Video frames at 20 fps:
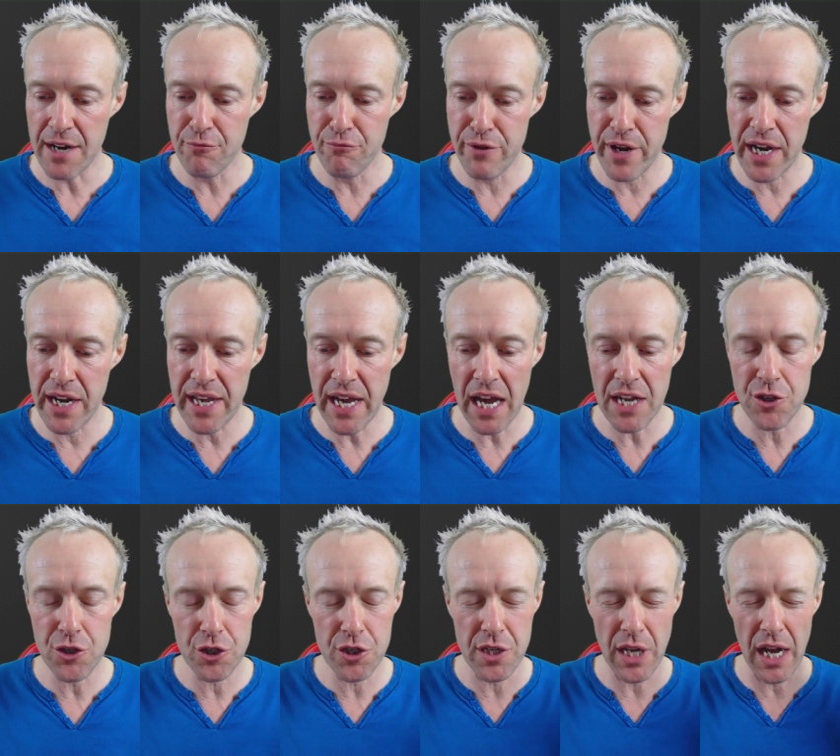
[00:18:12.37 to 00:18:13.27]
And
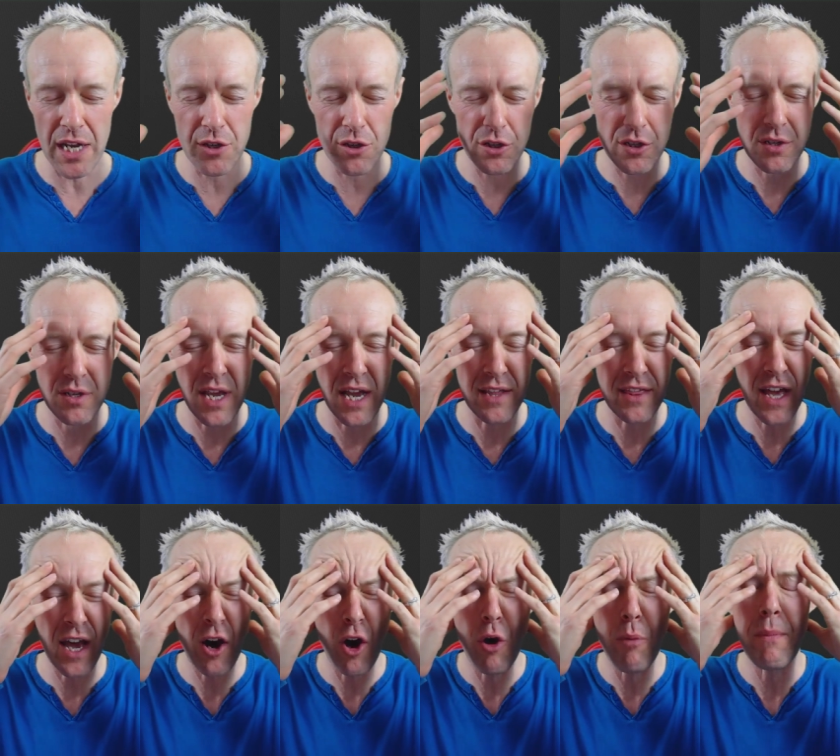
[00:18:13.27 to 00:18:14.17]
really, I just just, I
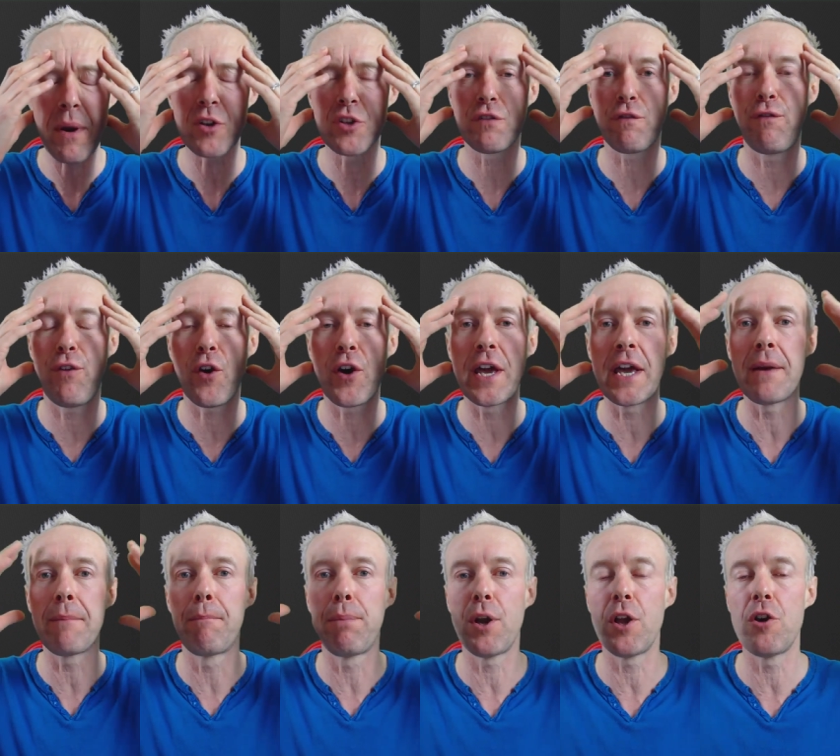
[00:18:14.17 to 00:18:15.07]
just, that almost
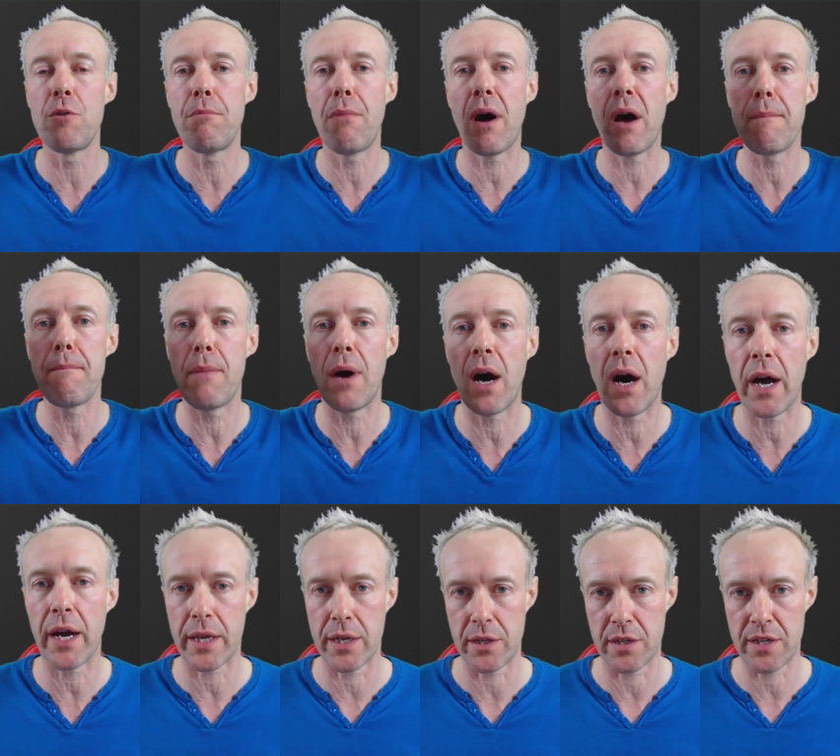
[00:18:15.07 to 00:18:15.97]
fucking blew my
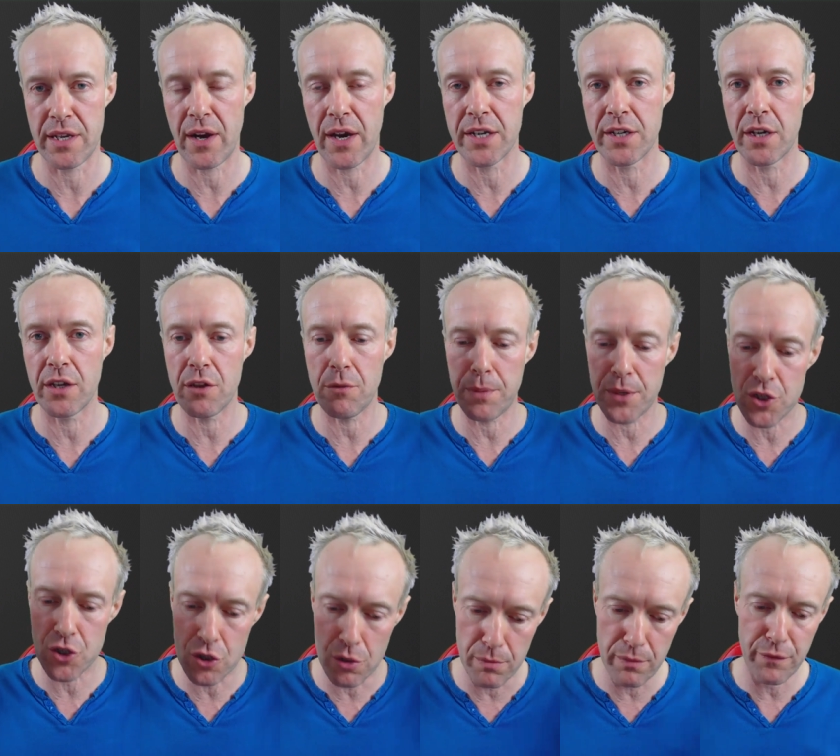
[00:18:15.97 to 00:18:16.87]
mind. Now, I know
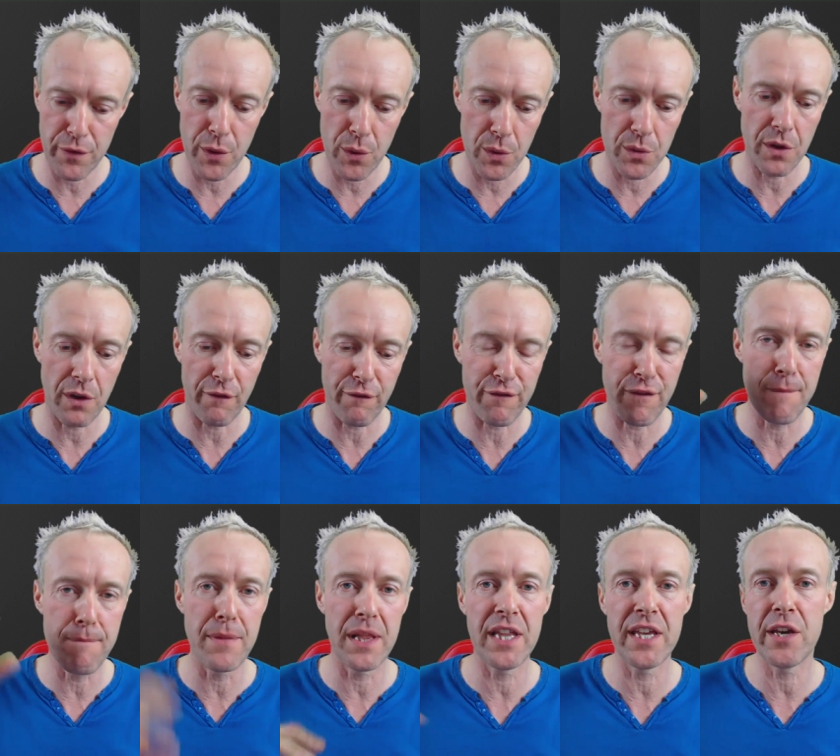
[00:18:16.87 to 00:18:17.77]
there'll be some of you who are not
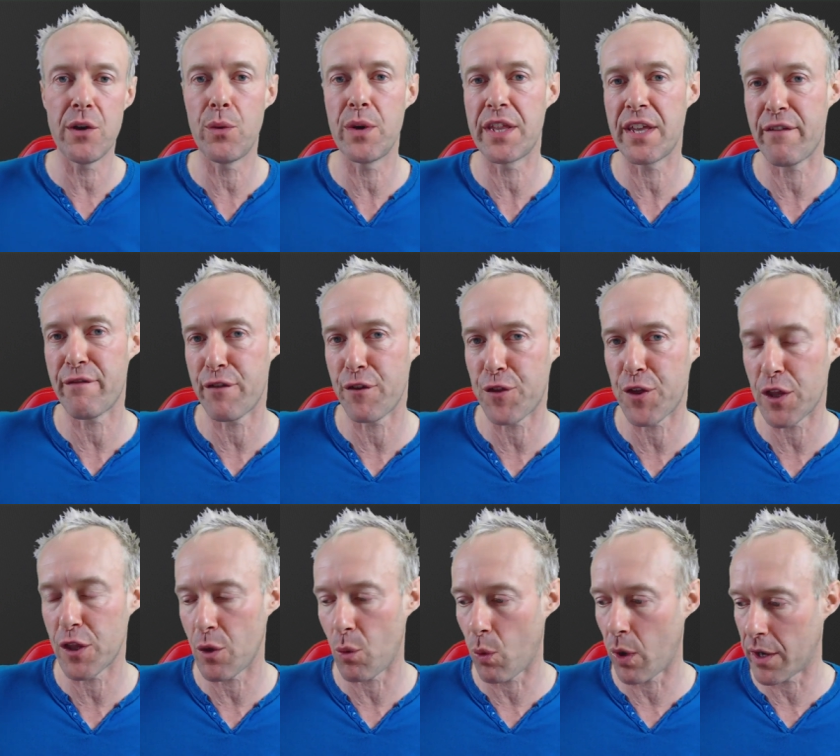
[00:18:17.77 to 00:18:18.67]
familiar with
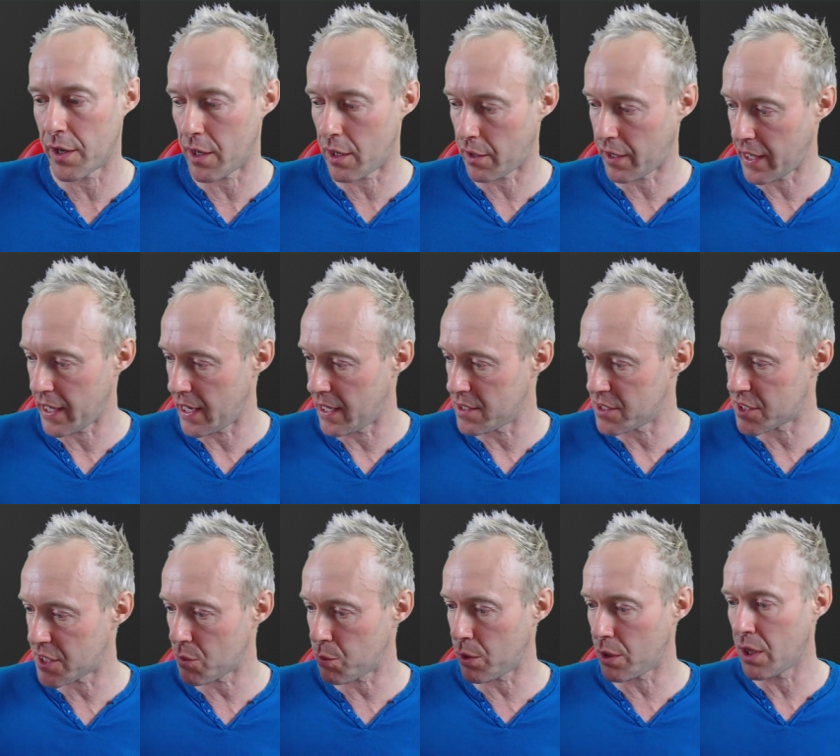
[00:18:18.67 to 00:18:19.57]
everything that went on
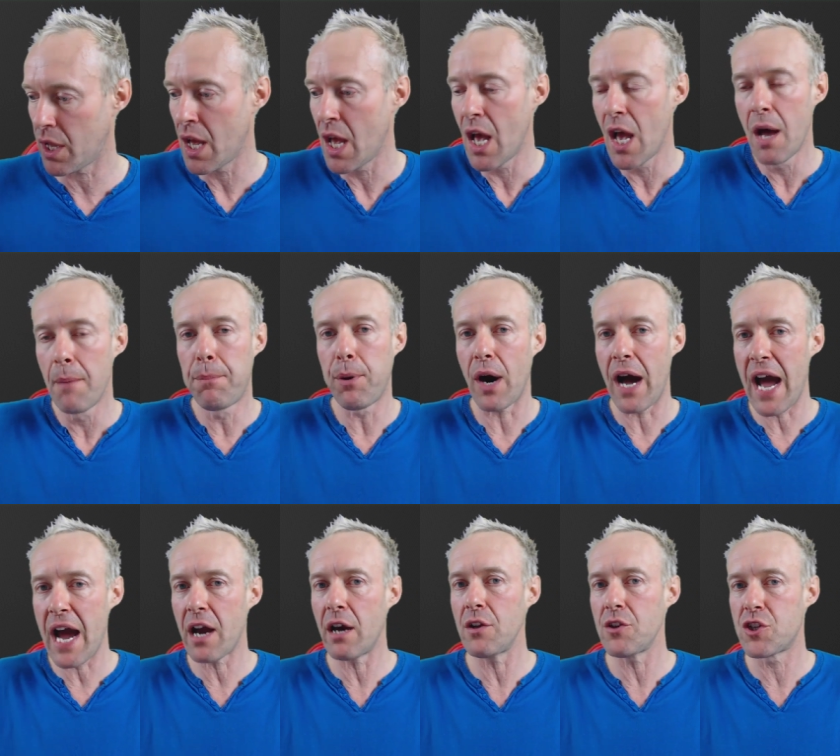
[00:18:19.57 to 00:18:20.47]
here and said, well,
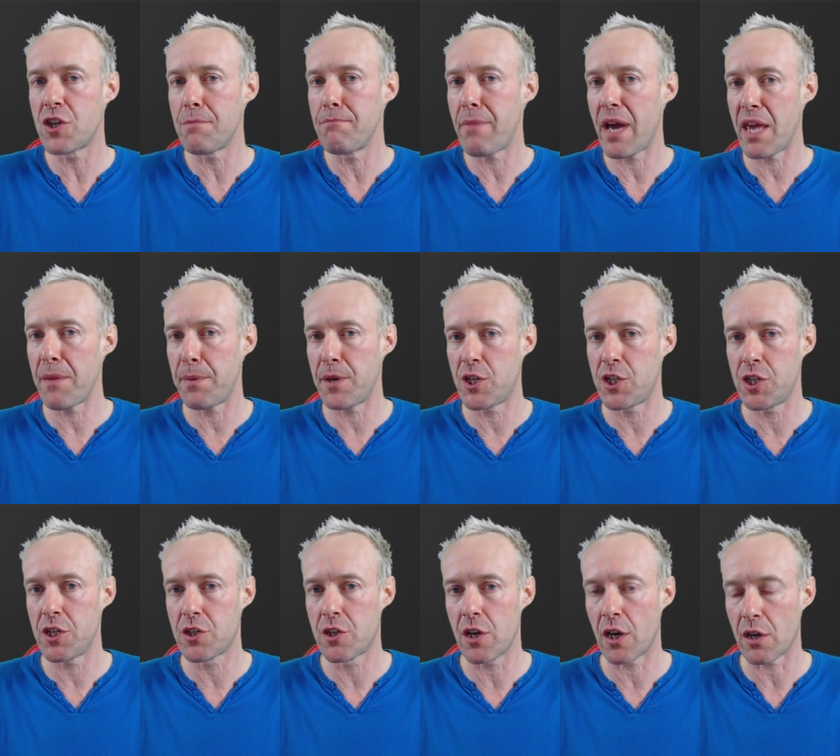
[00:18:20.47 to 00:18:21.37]
but hang on, Jim,
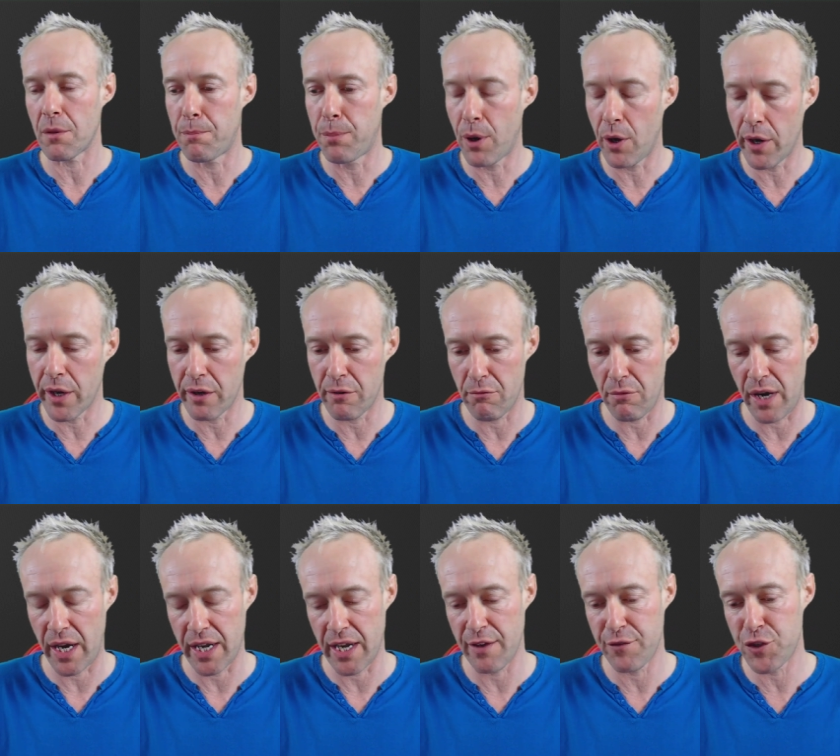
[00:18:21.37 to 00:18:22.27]
maybe she's got a
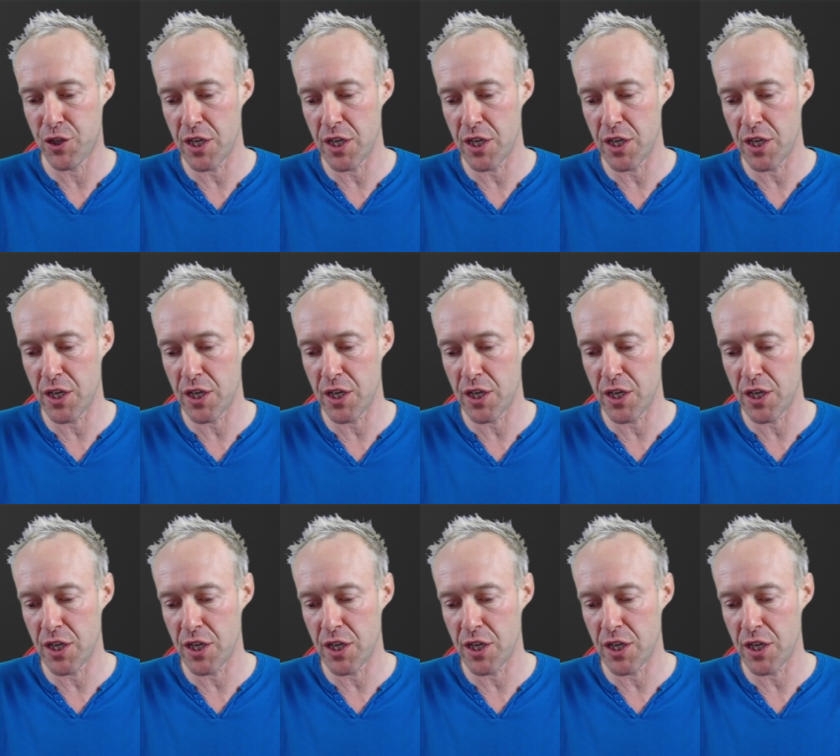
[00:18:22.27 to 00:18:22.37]
point, right?